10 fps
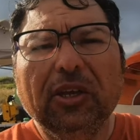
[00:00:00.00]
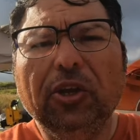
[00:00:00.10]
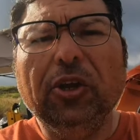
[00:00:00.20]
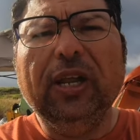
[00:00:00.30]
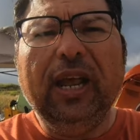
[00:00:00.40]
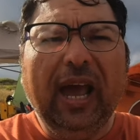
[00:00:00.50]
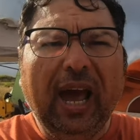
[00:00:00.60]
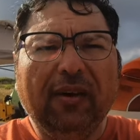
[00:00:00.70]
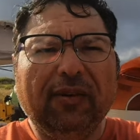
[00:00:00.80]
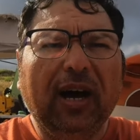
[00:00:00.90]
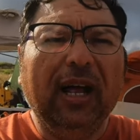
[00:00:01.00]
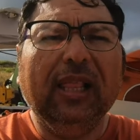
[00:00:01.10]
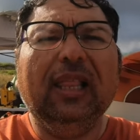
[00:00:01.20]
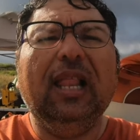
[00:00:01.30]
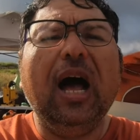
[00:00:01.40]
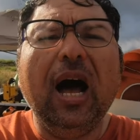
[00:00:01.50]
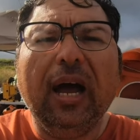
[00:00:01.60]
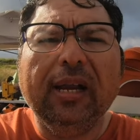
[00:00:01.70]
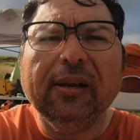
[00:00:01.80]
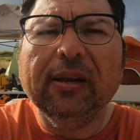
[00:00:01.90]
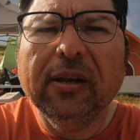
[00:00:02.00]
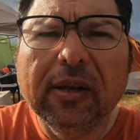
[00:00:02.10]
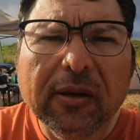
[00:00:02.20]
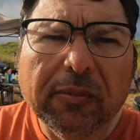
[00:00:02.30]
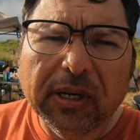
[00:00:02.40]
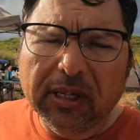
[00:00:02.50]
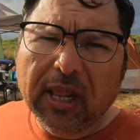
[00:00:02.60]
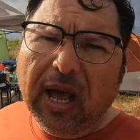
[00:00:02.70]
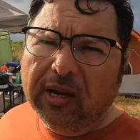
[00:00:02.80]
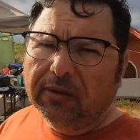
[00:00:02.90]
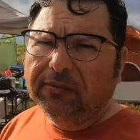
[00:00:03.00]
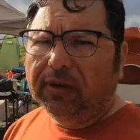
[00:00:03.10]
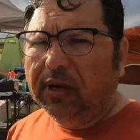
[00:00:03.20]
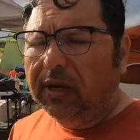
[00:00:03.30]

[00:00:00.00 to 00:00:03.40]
you're gonna have a lot, but a lot of